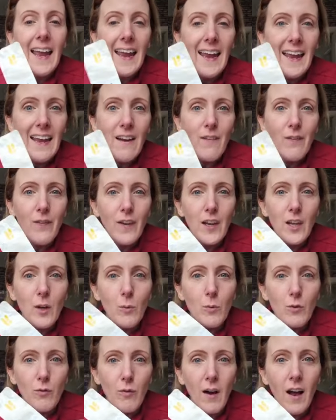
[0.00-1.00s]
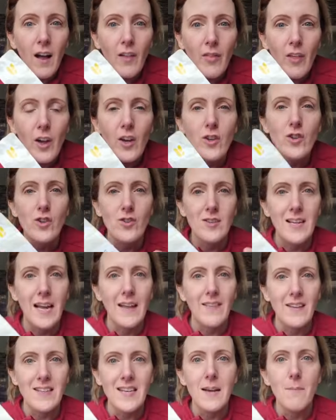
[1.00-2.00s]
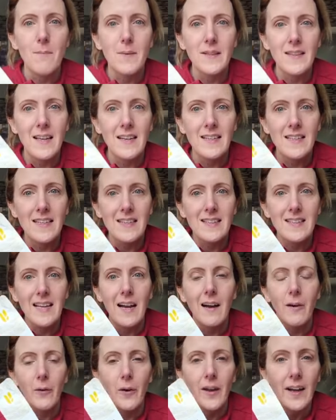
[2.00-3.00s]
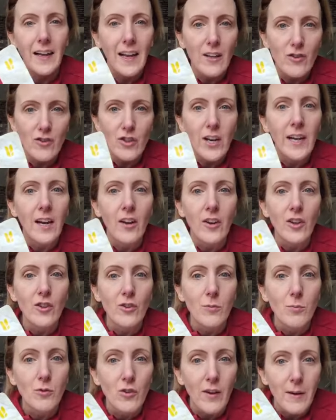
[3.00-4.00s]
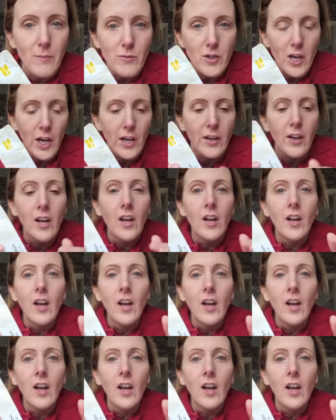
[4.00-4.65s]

If you would rather just get the 10% discount and get straight on a subscription,